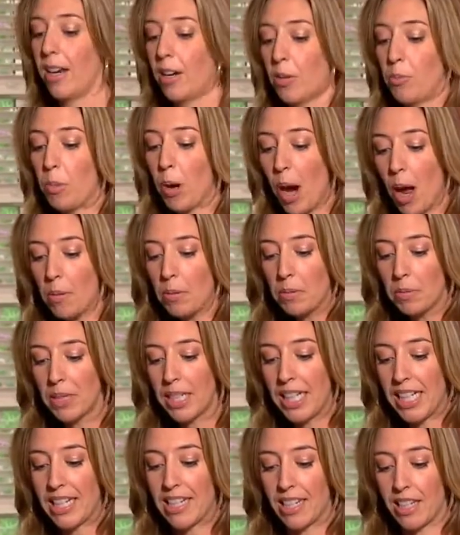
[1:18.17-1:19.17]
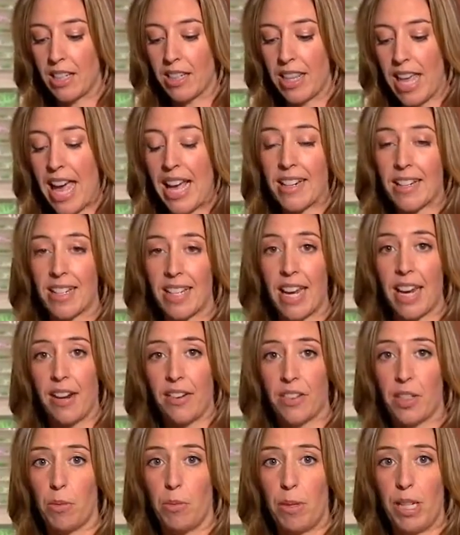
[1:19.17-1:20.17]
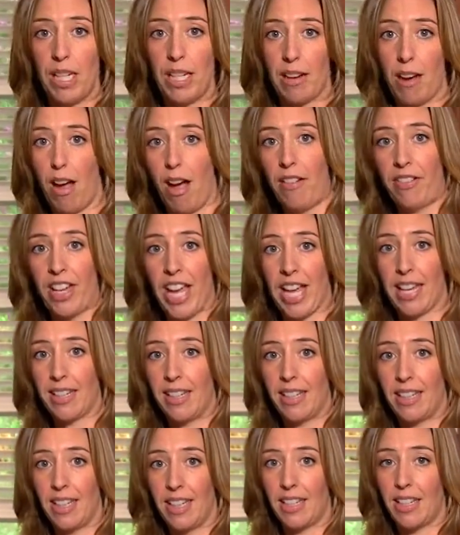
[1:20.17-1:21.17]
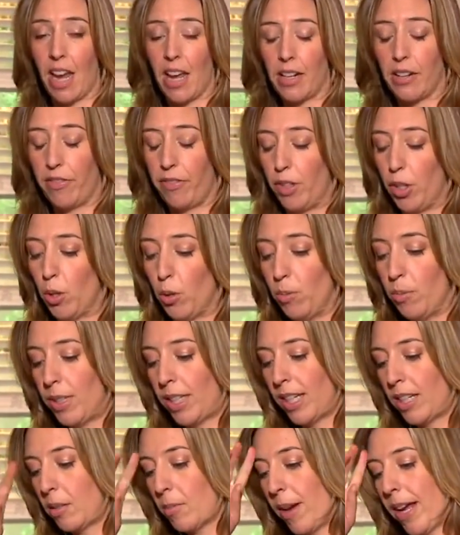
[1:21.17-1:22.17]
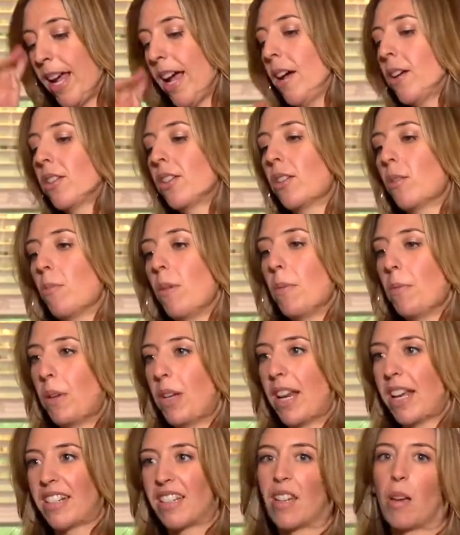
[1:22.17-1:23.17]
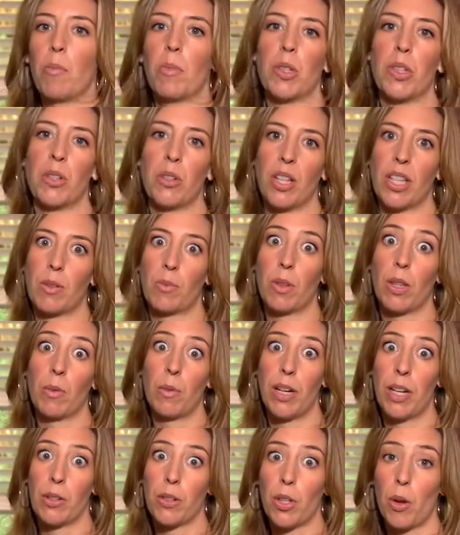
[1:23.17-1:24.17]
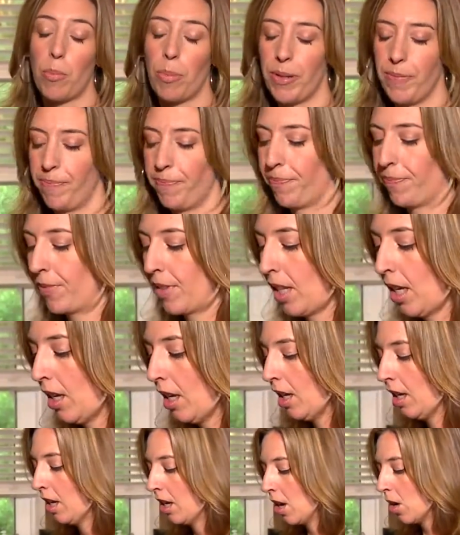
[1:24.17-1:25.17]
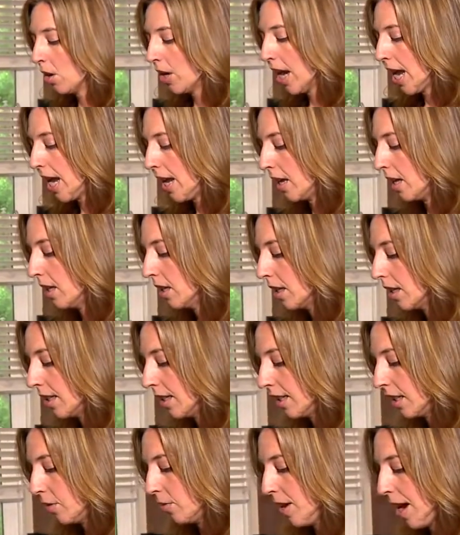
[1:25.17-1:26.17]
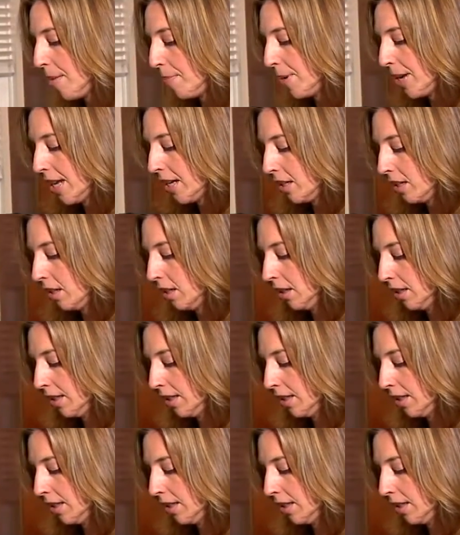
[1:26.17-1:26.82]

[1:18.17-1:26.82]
It probably isn't that safe to be off-gassing these kind of fumes into my house, so maybe next time we'll do this with the windows open. Okay, let's unwrap it,